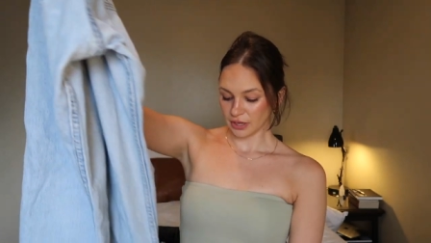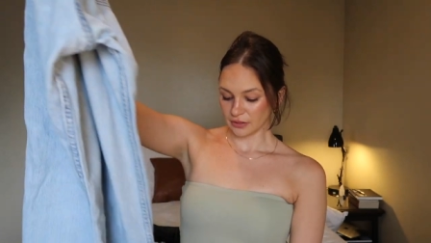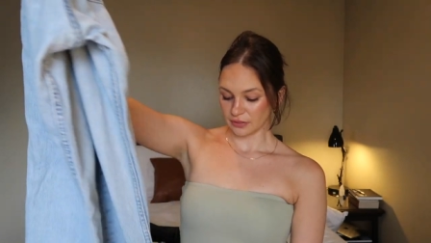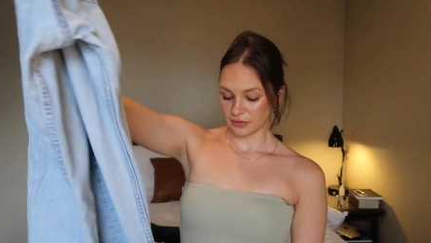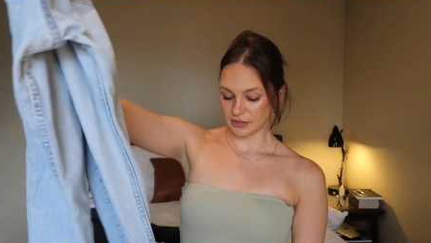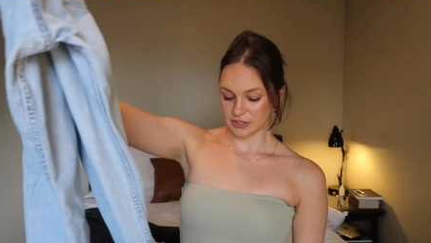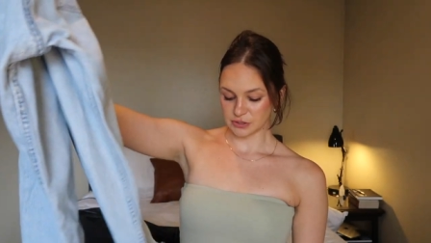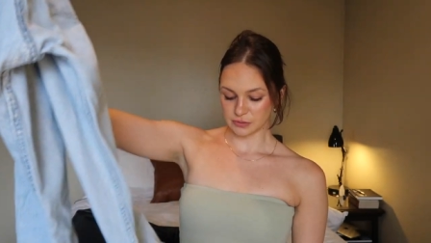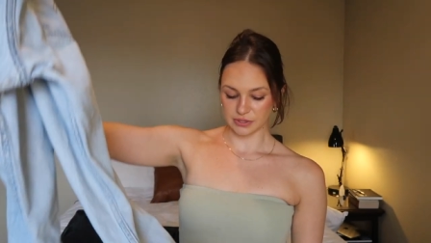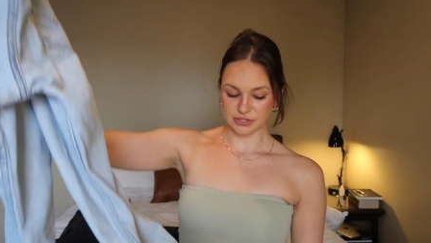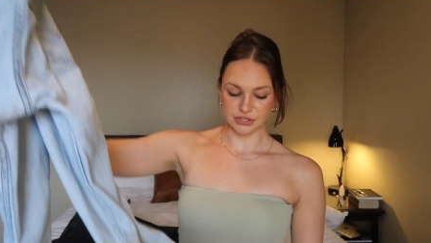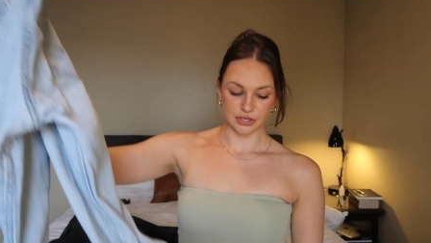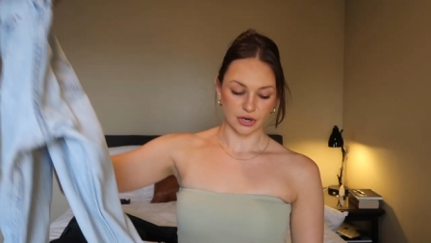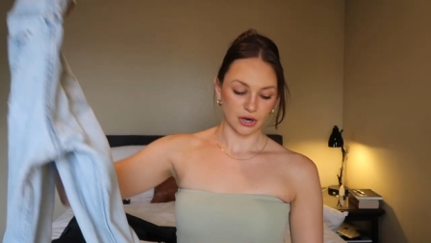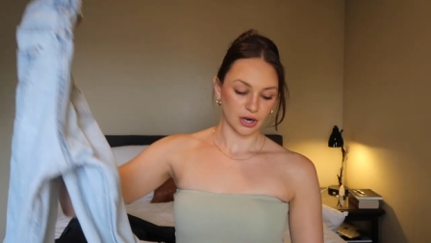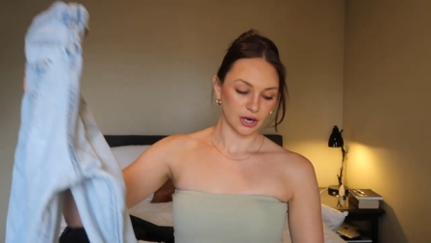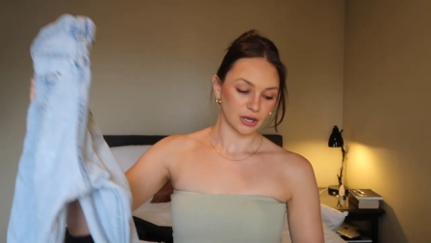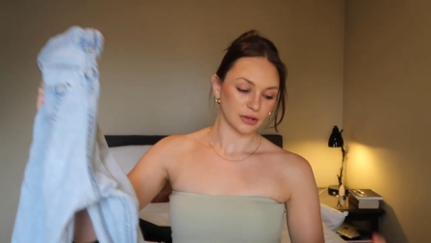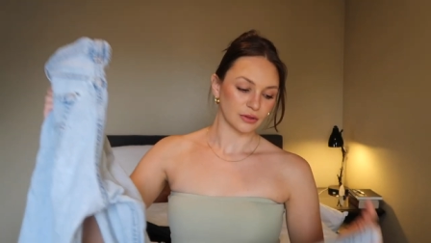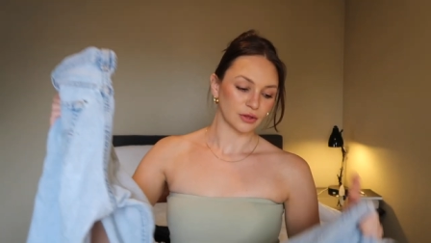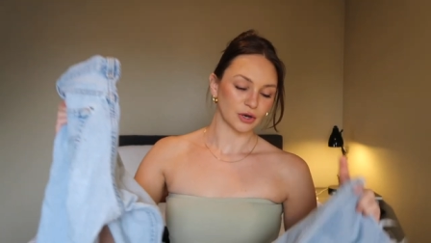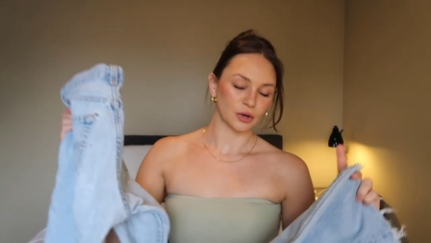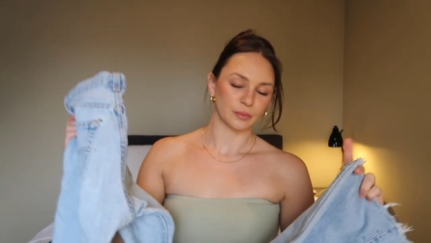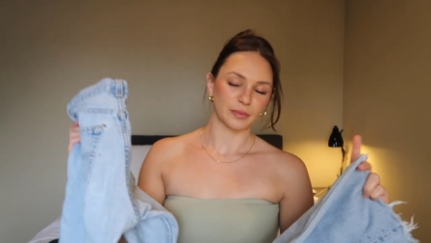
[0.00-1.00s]
These ones are
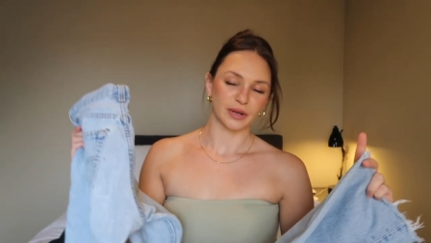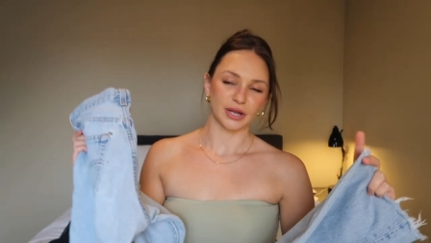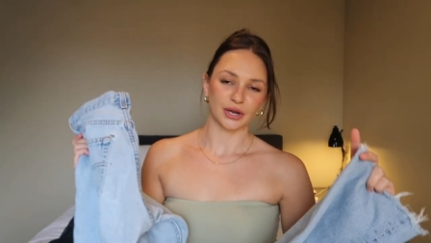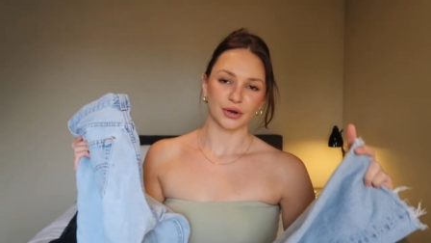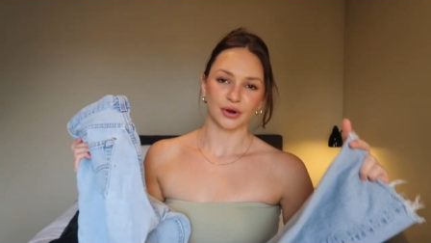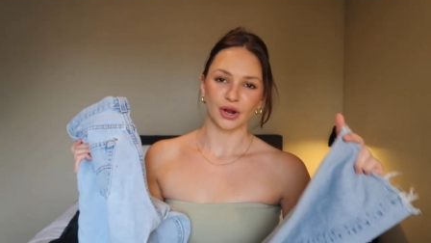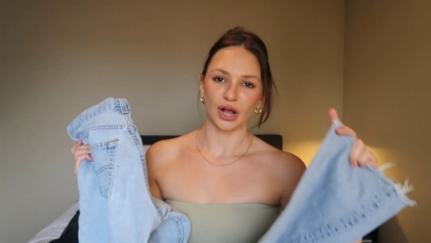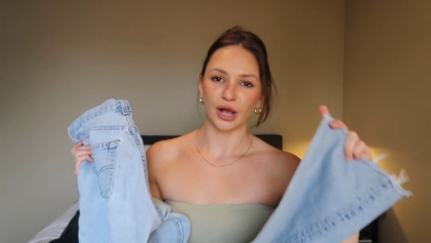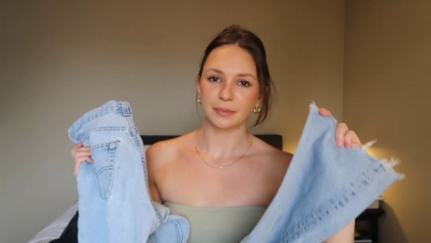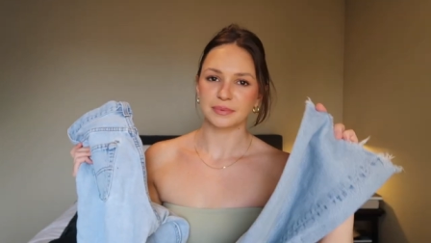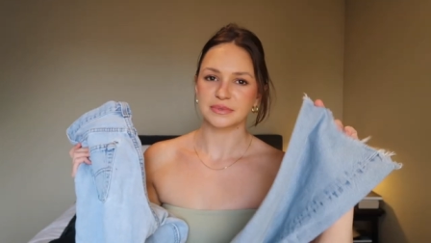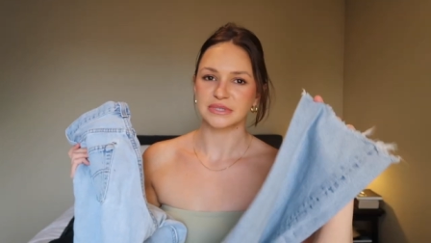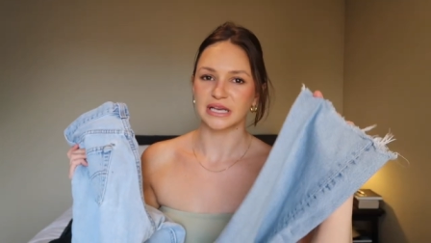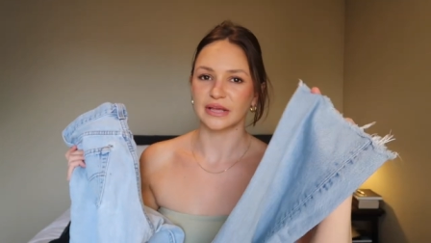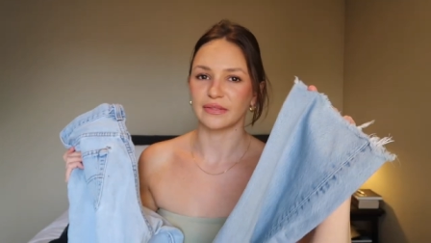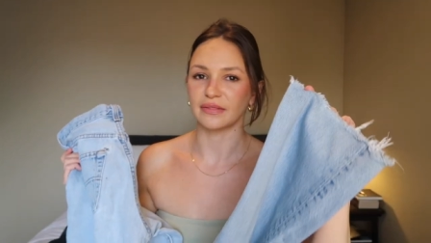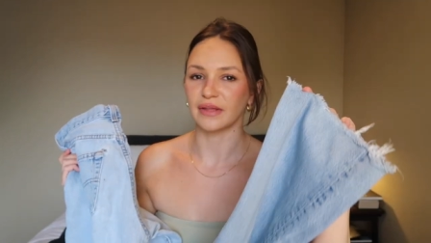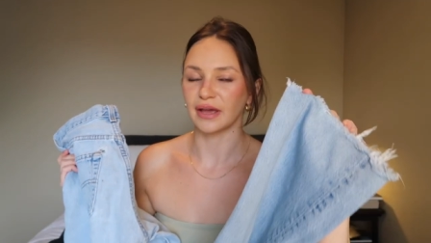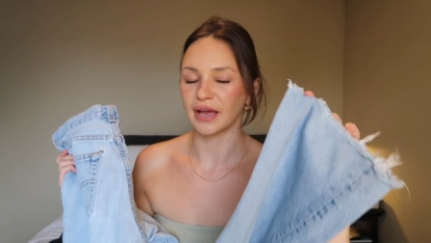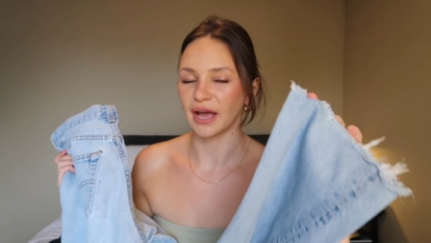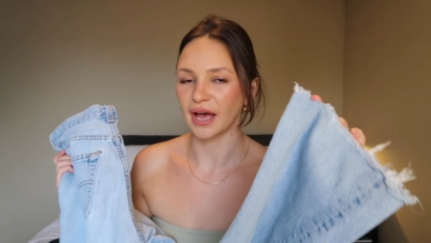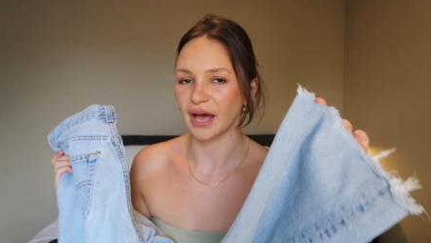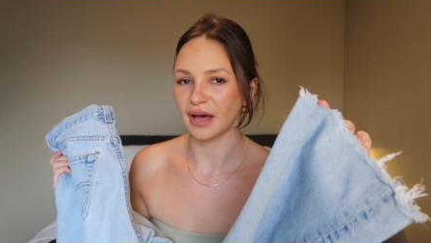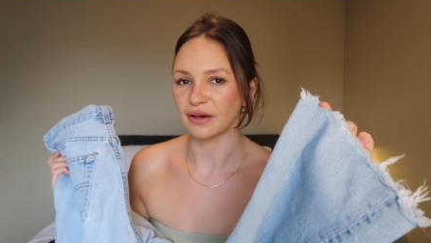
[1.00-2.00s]
a little bit cropped
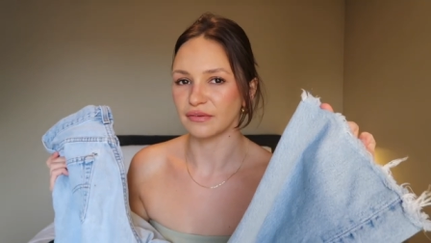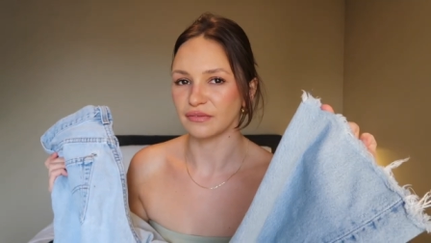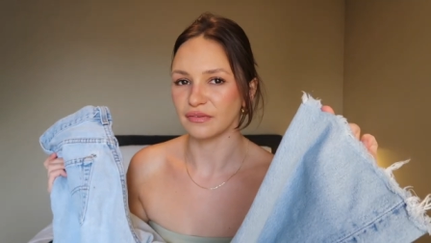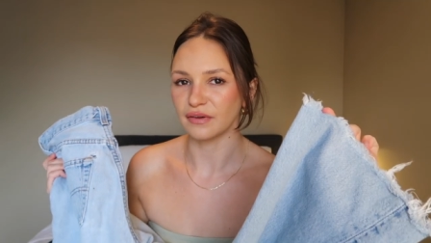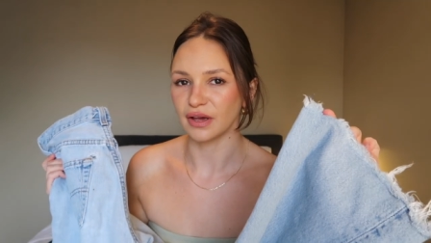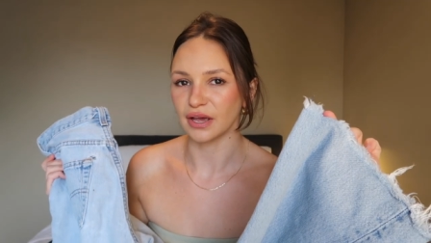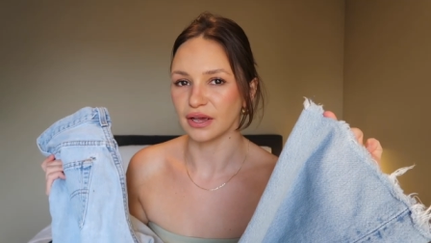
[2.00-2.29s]
and they have